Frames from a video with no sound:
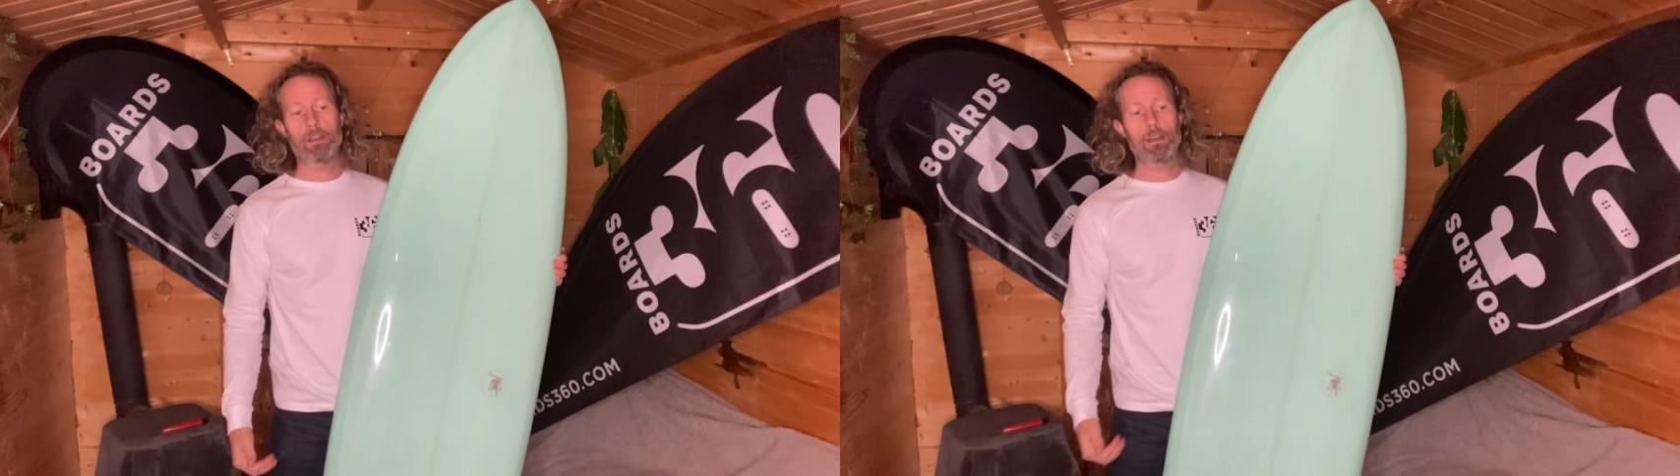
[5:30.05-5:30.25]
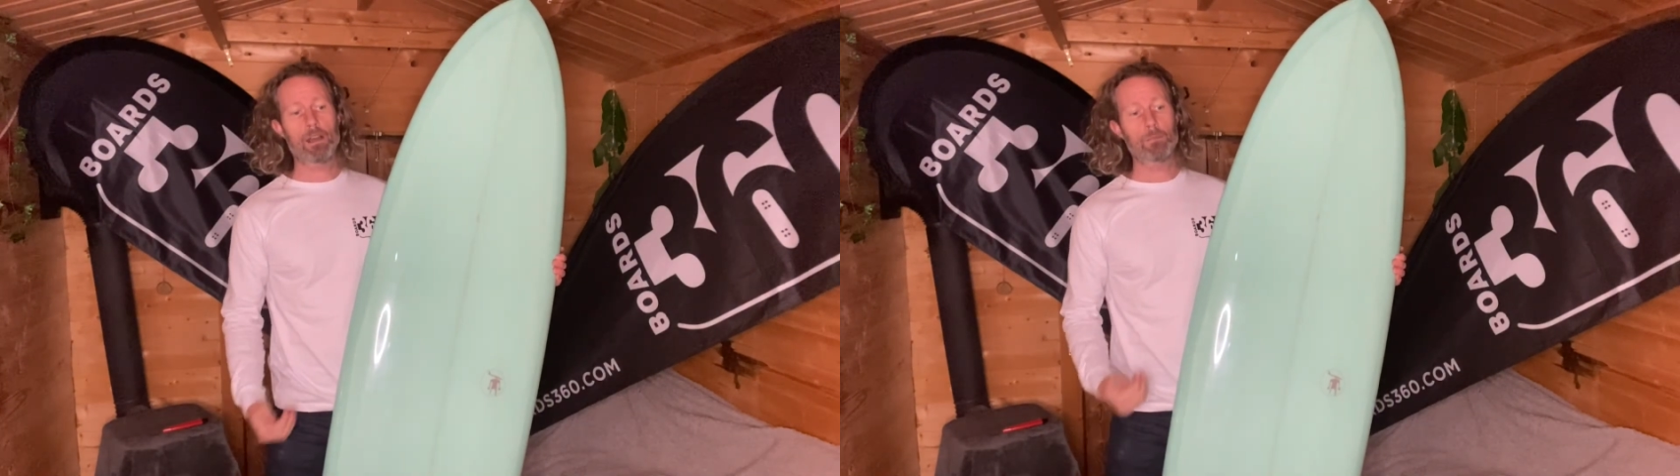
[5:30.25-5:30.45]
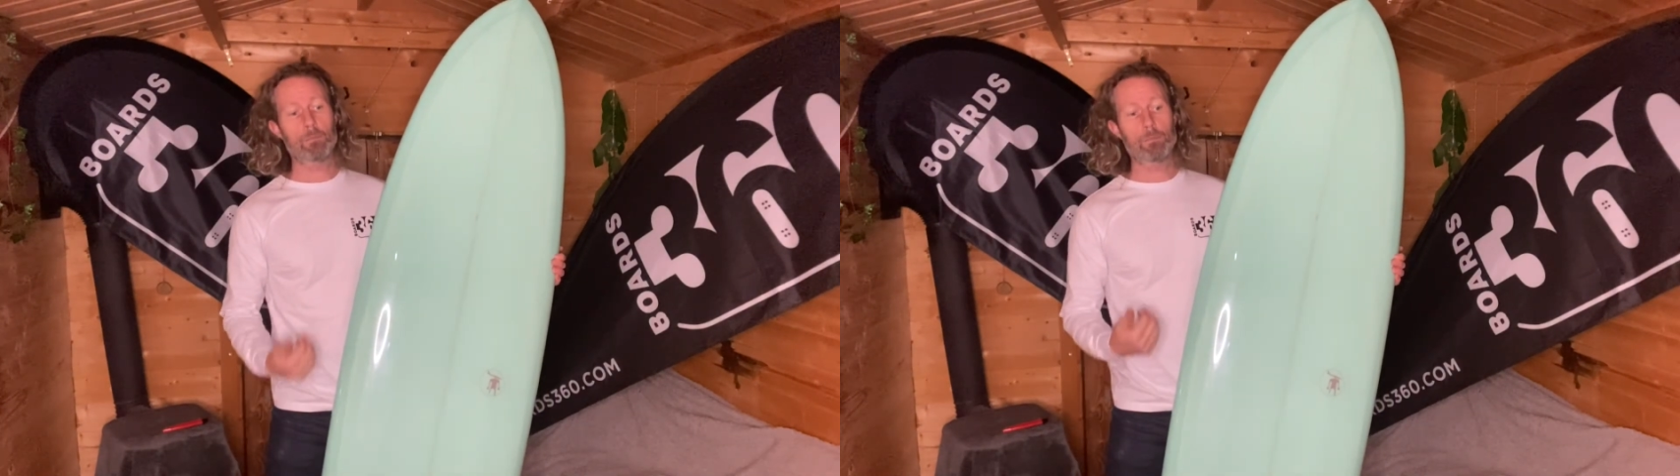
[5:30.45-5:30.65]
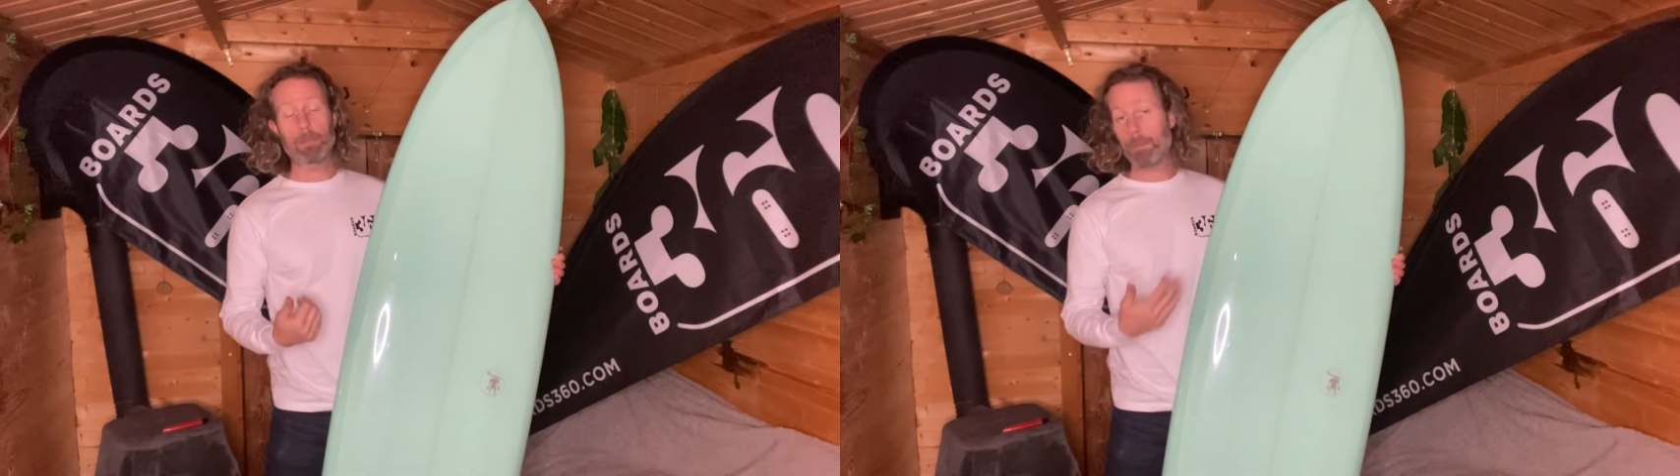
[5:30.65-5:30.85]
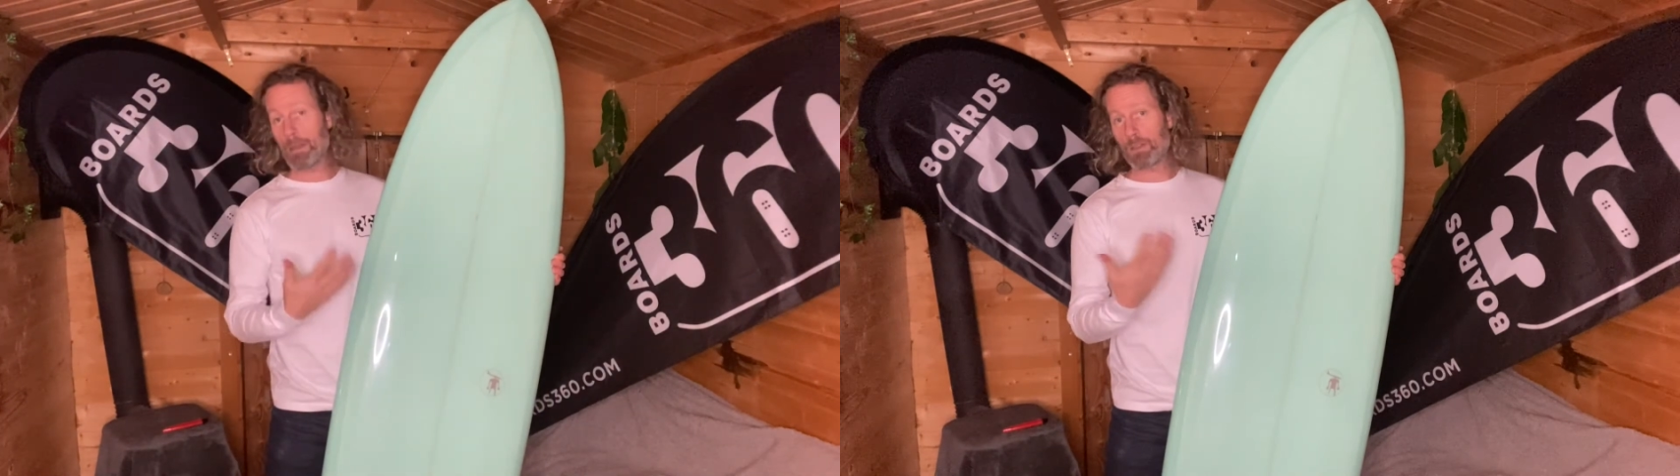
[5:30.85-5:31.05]

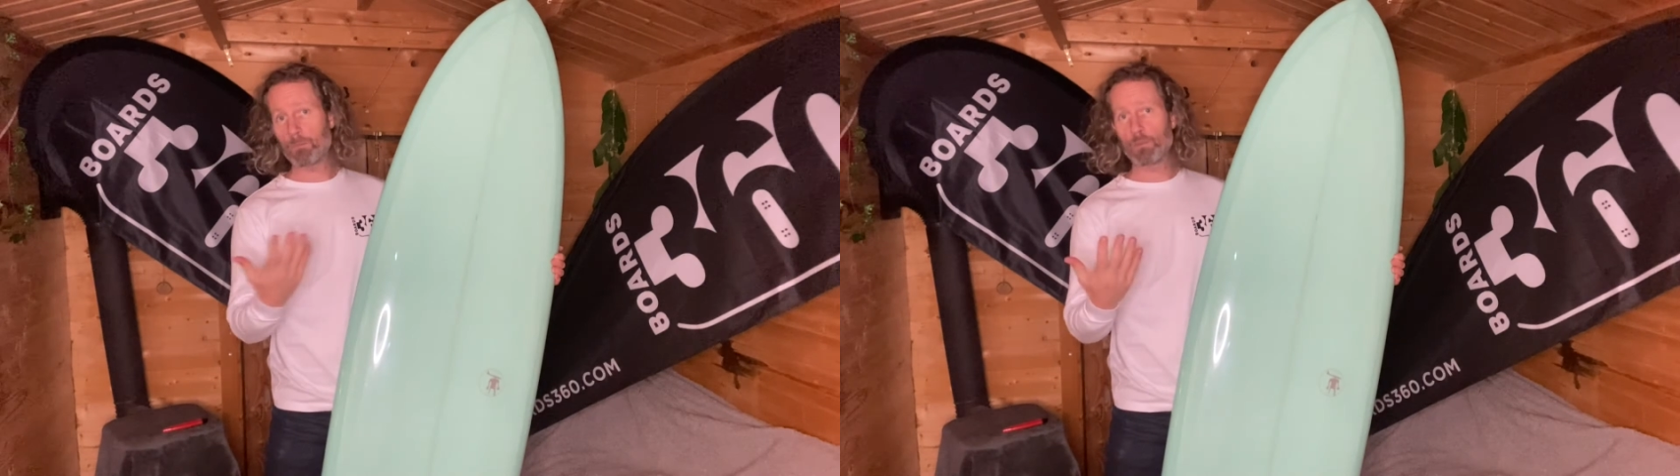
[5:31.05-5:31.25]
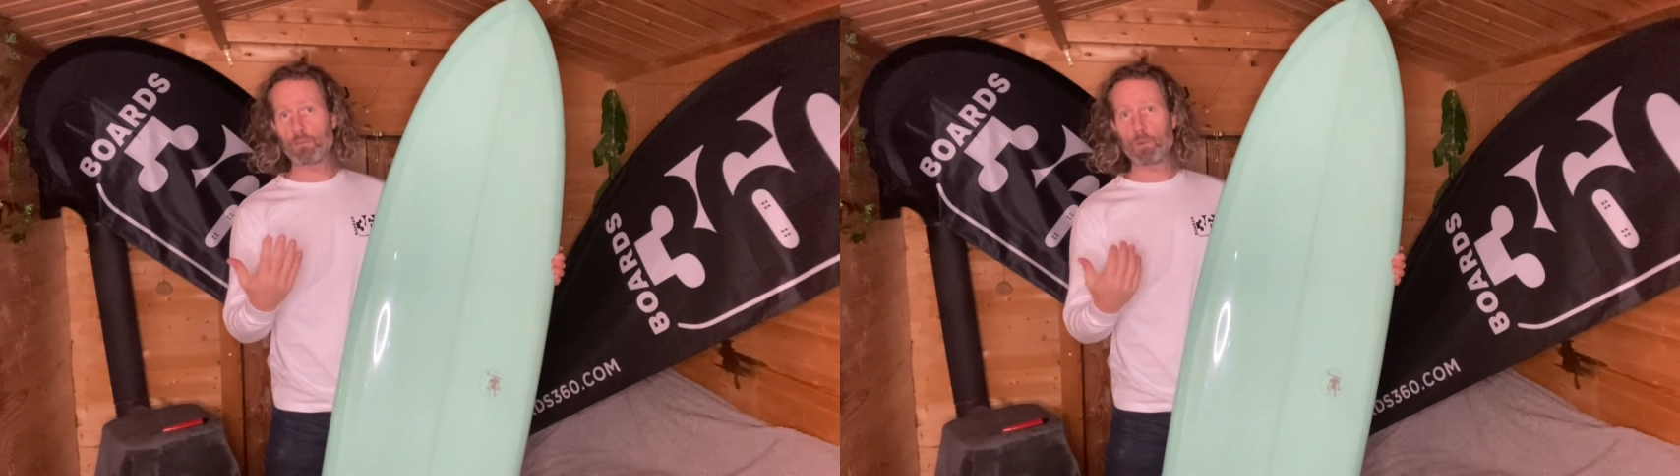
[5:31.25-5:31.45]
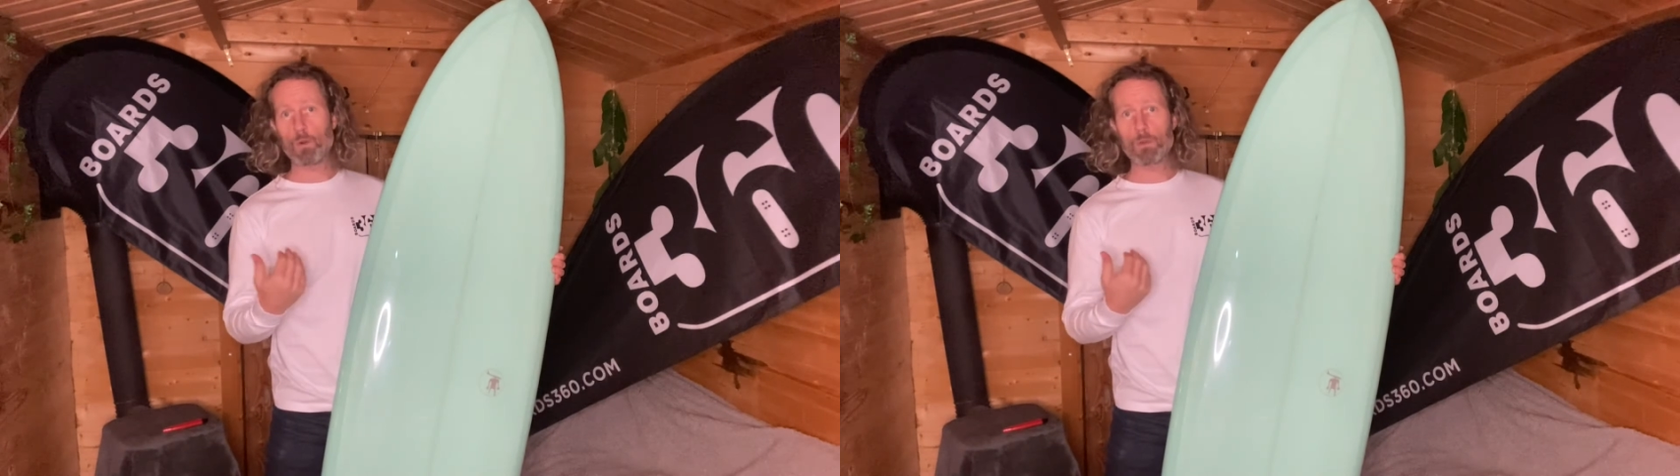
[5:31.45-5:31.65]
I mentioned before,